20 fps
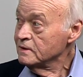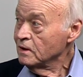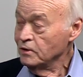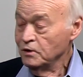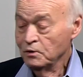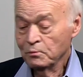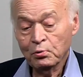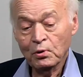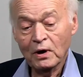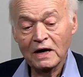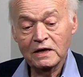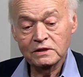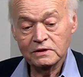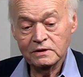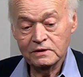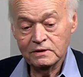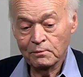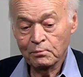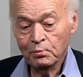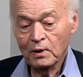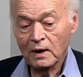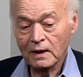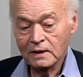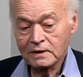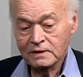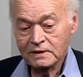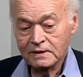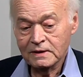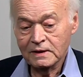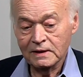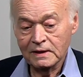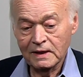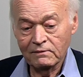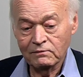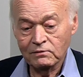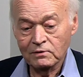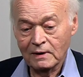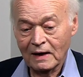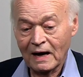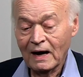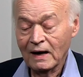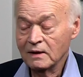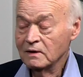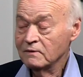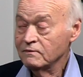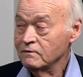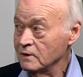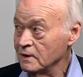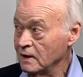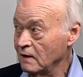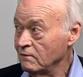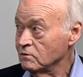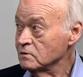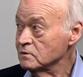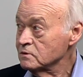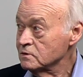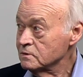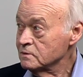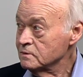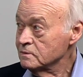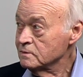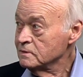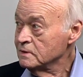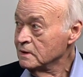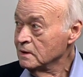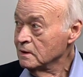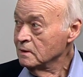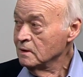Are you pricing your products at the level, high enough levels? Mm-hmm.